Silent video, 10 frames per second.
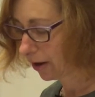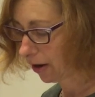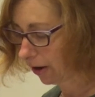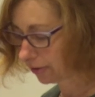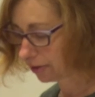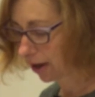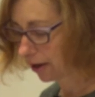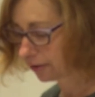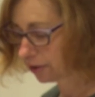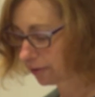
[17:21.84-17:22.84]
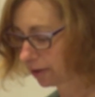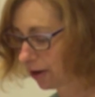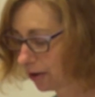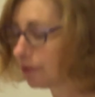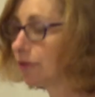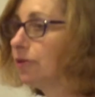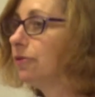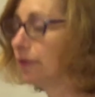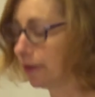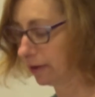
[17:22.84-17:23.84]
are tied to a
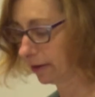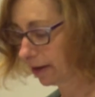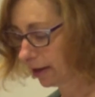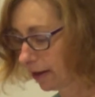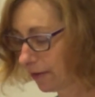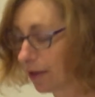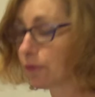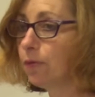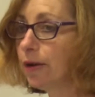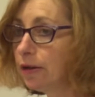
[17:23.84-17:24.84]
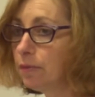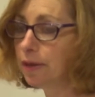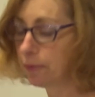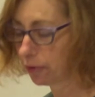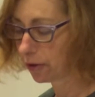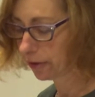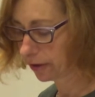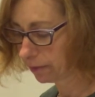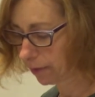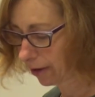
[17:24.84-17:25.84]
continuity that will be broken
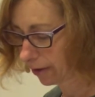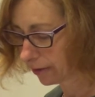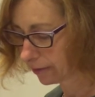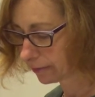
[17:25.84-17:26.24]
apart,